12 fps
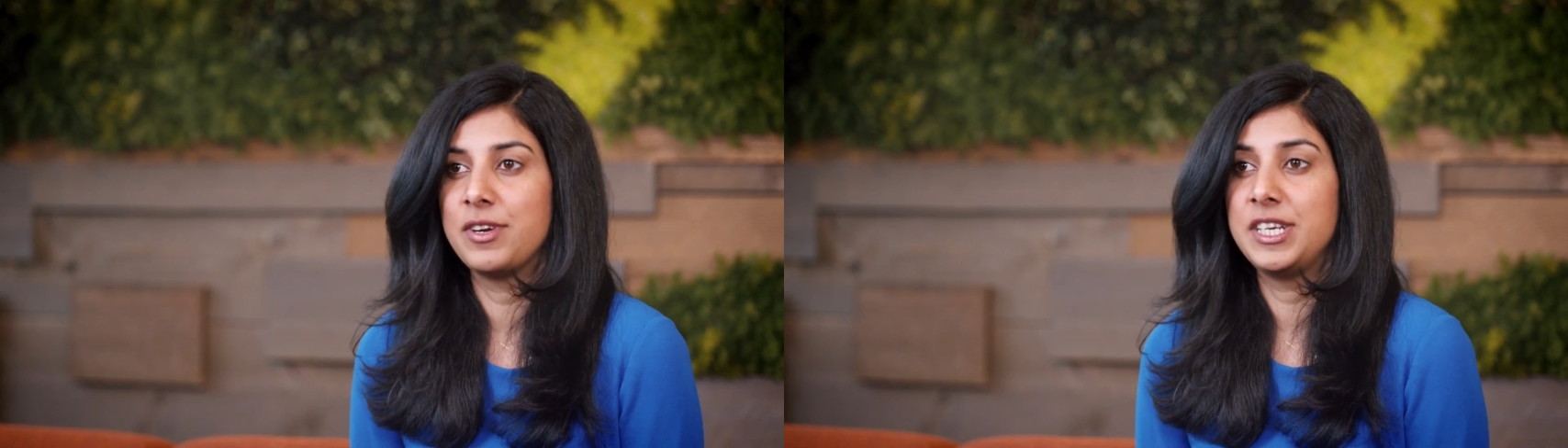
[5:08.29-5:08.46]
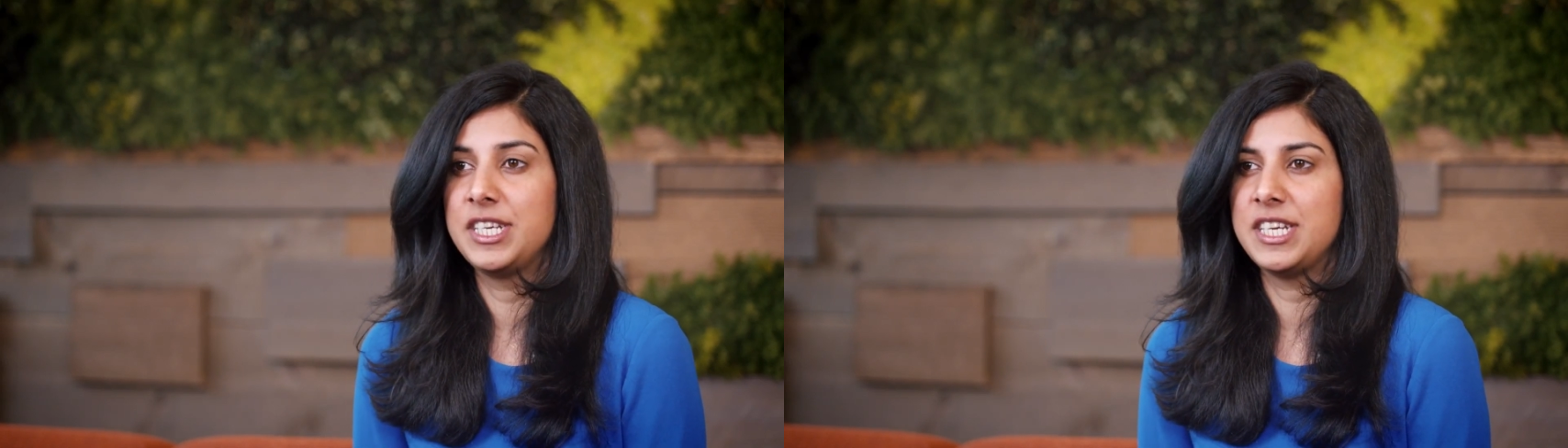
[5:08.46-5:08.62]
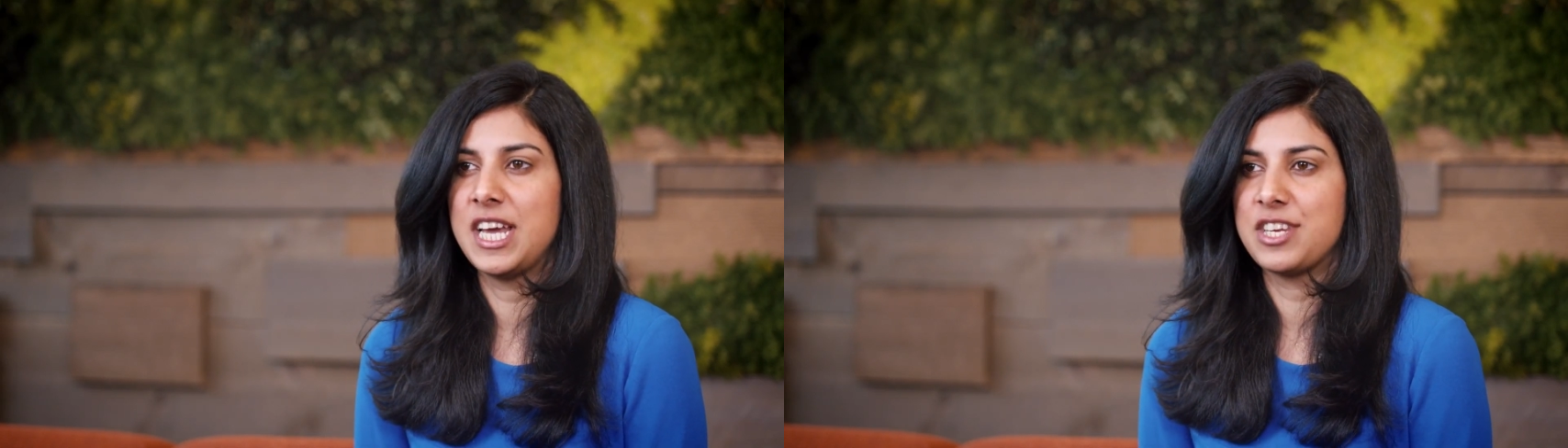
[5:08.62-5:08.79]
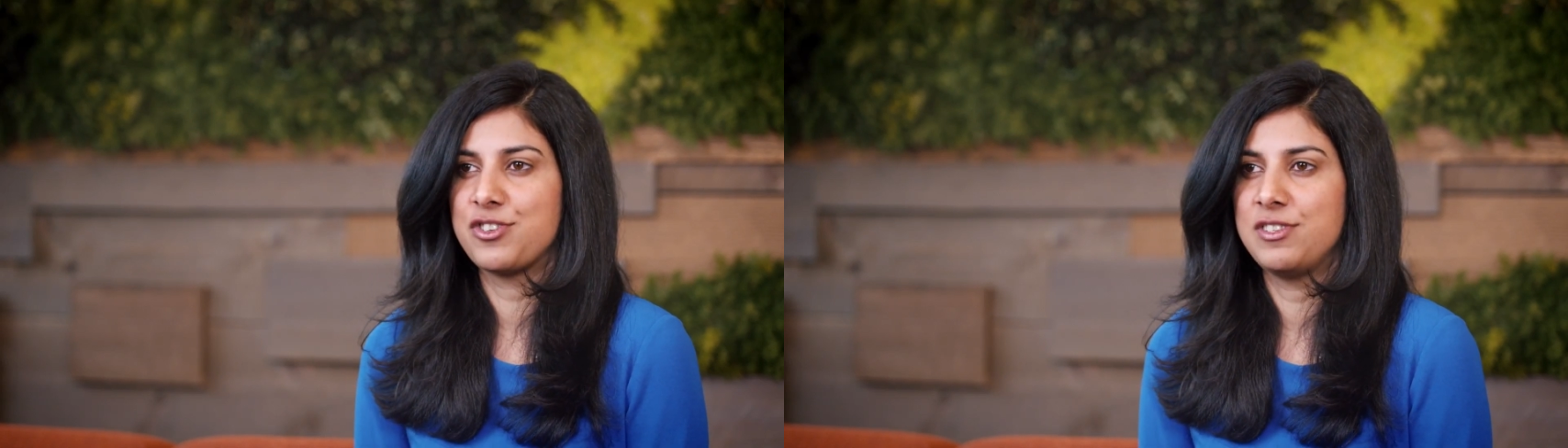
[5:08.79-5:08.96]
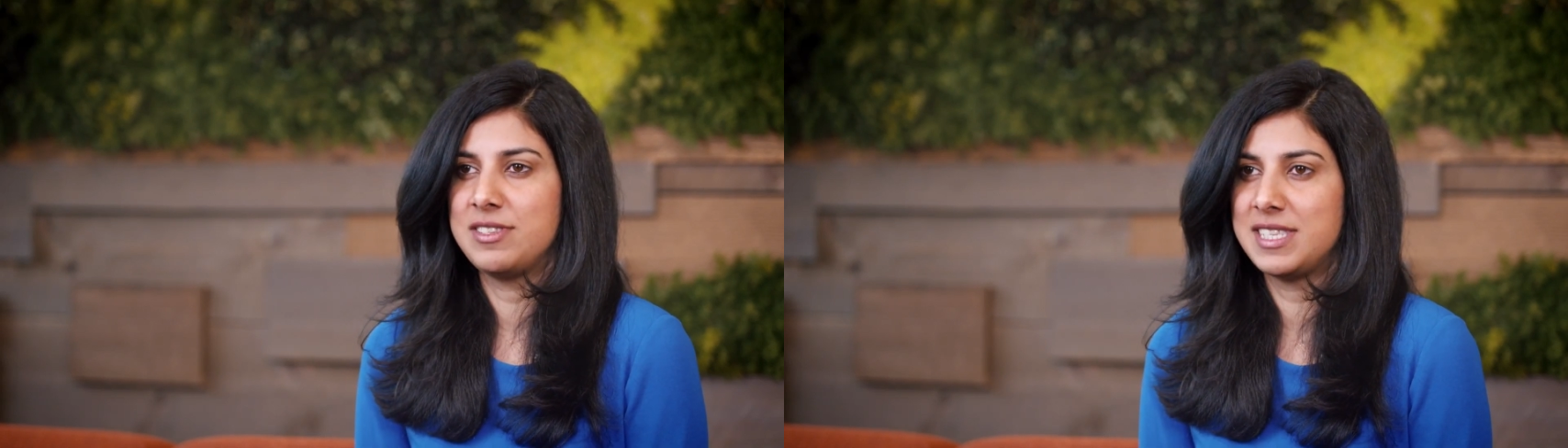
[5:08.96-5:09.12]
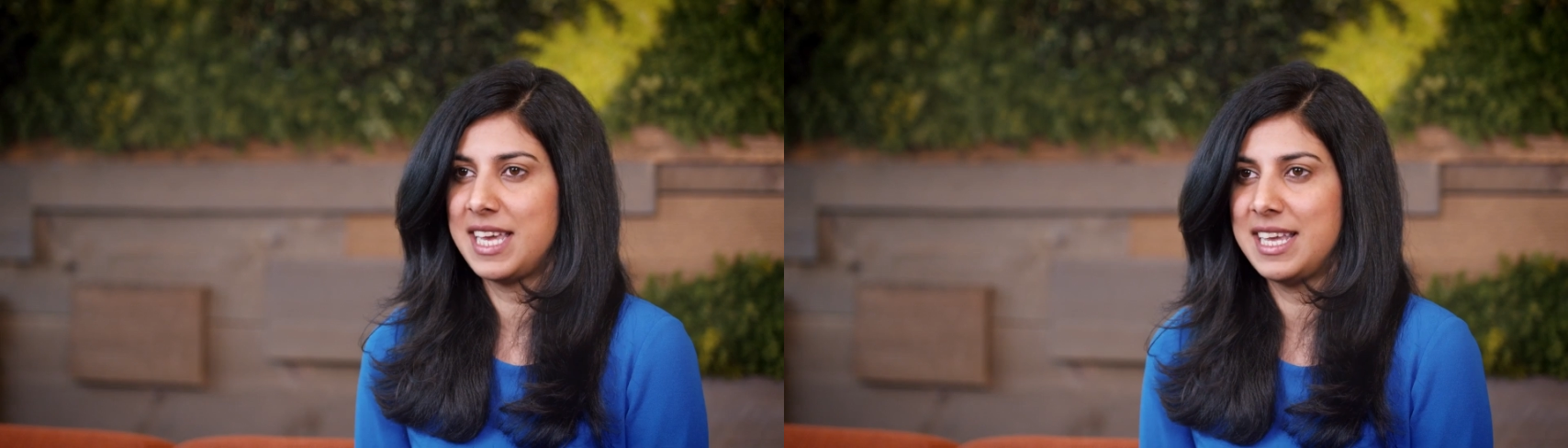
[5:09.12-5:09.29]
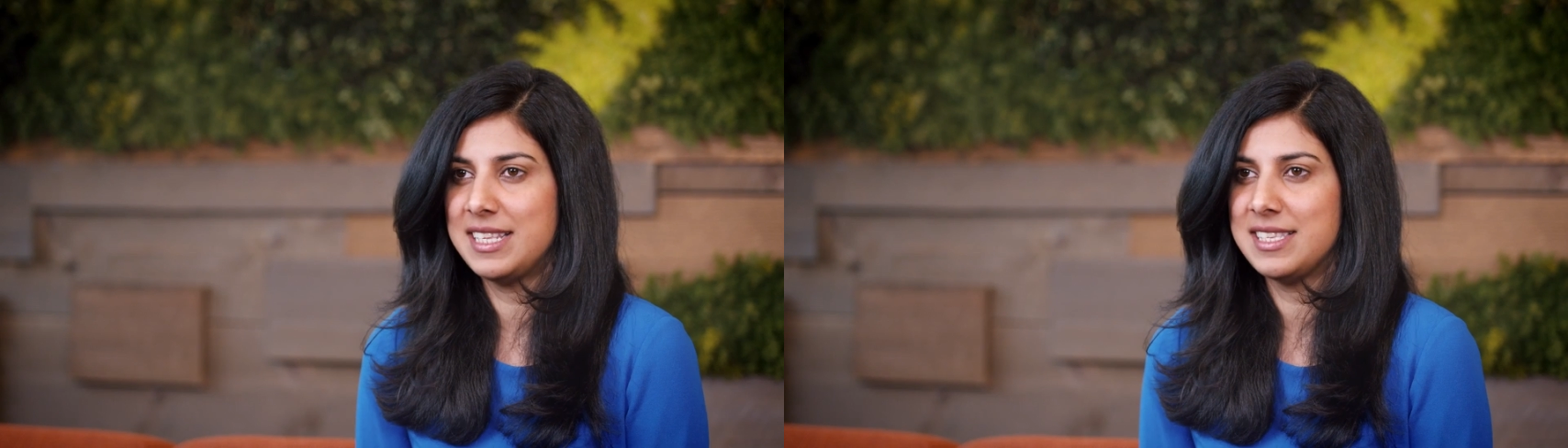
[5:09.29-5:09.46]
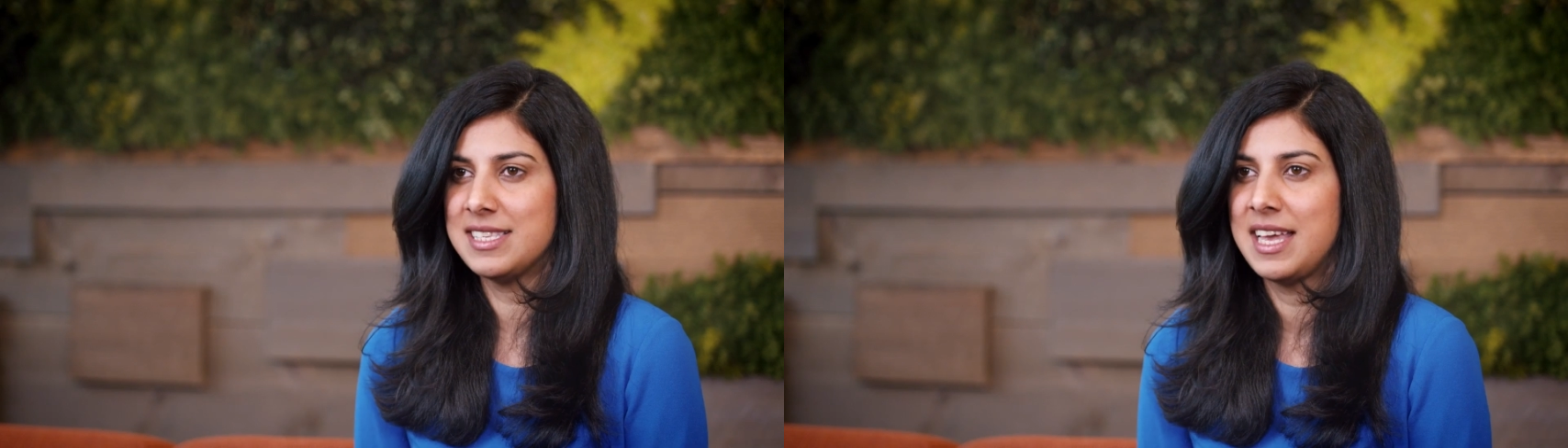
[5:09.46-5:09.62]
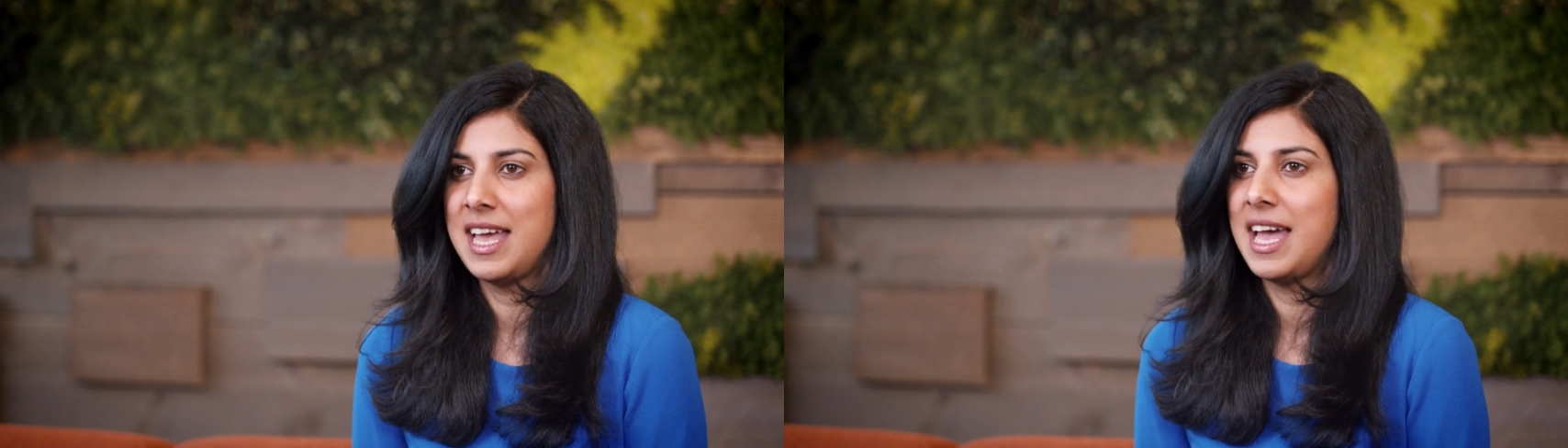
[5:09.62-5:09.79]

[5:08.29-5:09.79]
international sales,